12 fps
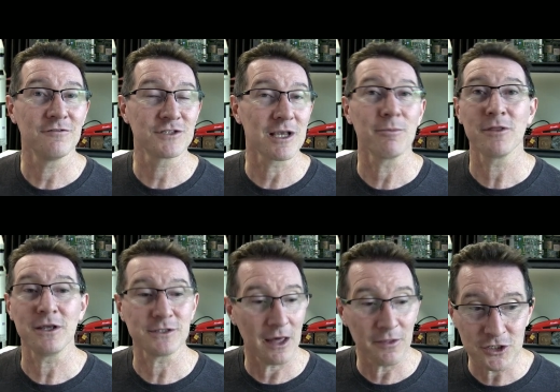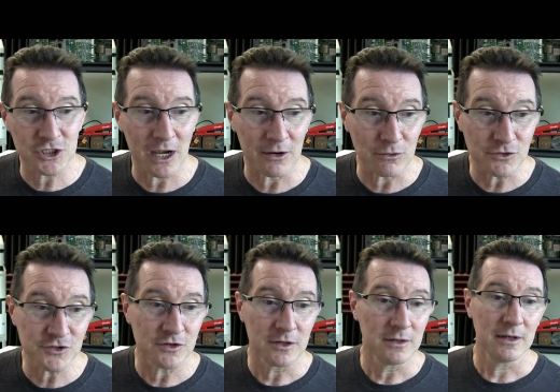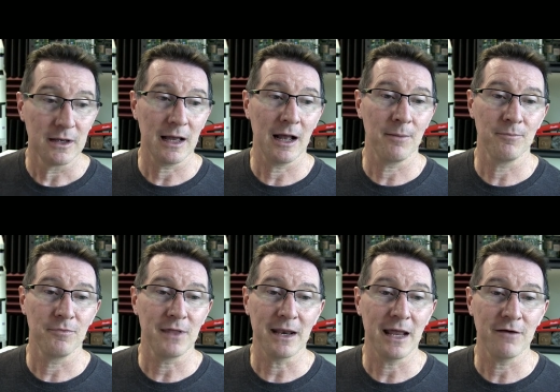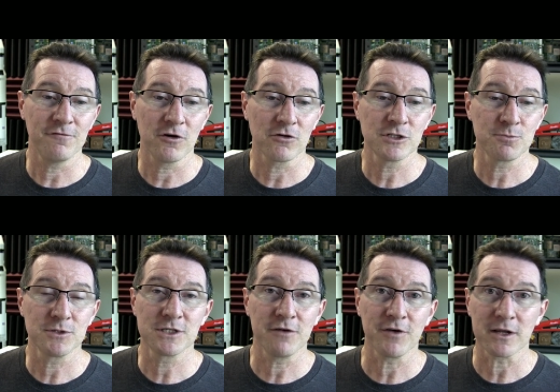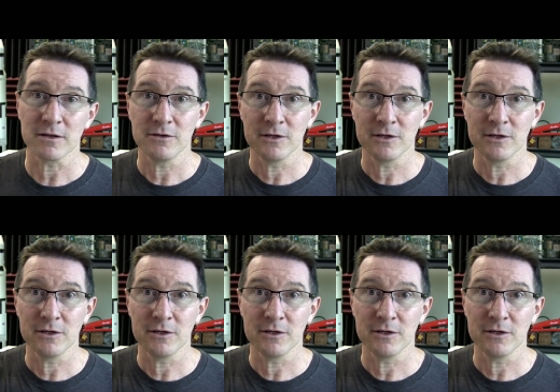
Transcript: If some of these other channels that have very specific,